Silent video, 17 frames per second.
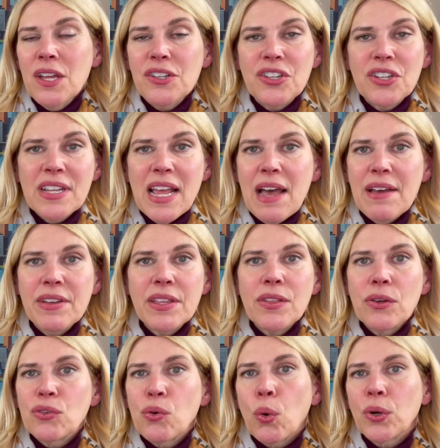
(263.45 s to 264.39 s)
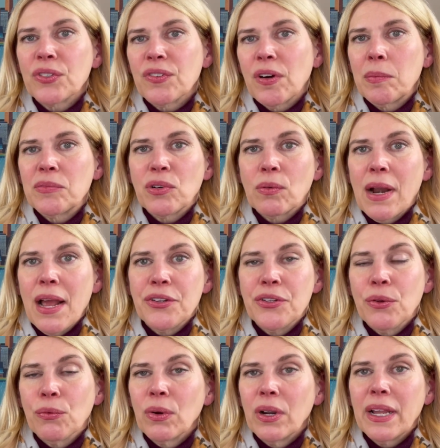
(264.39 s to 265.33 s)
just having those horse farms around
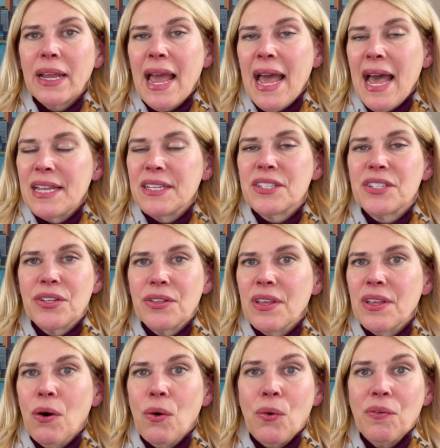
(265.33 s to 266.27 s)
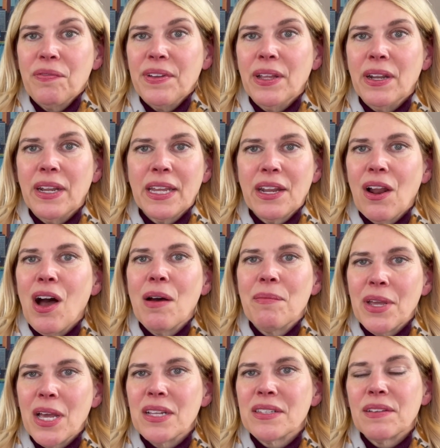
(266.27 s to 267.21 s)
you really adds to the whole feeling and
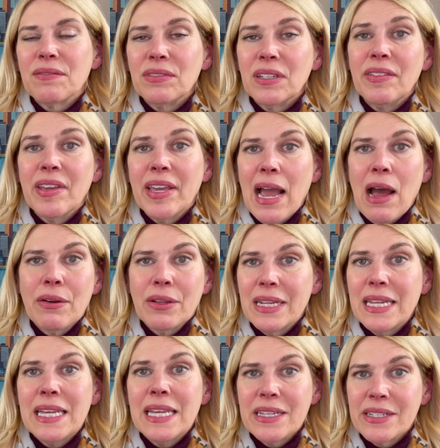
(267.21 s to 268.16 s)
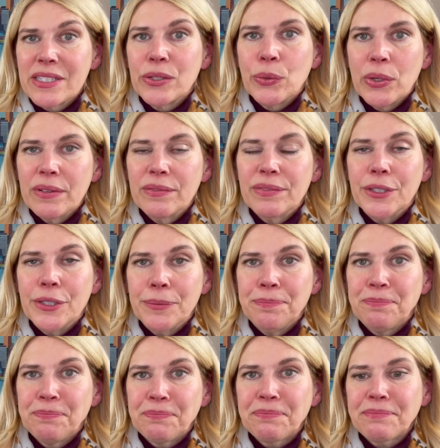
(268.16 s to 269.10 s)
ambiance of living out in East Louisville.